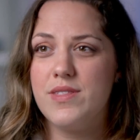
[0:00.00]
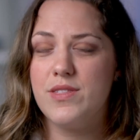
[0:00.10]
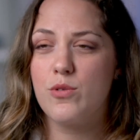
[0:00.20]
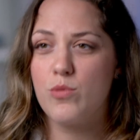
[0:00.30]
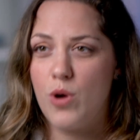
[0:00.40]

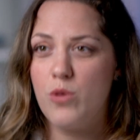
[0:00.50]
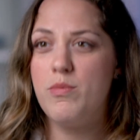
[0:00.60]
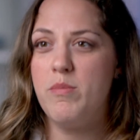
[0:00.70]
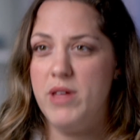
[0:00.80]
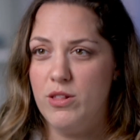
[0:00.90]
the road
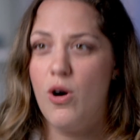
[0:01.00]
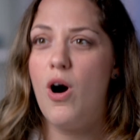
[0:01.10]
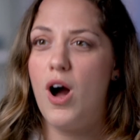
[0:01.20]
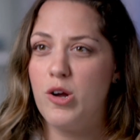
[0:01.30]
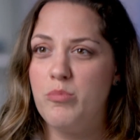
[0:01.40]
may be
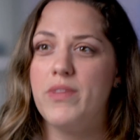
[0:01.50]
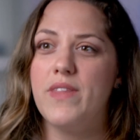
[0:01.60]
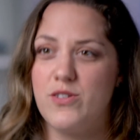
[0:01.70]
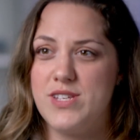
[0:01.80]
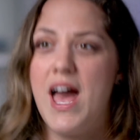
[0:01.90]
long, but
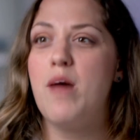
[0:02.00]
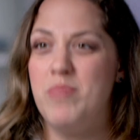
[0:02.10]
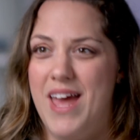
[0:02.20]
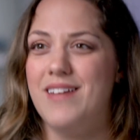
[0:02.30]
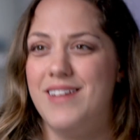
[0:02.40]
there's a
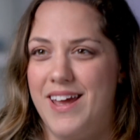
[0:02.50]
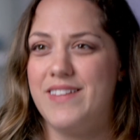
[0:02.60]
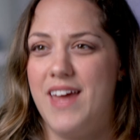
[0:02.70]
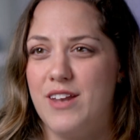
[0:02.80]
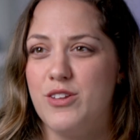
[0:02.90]
happy ending at
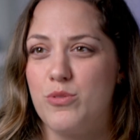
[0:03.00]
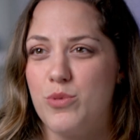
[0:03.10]
the end of the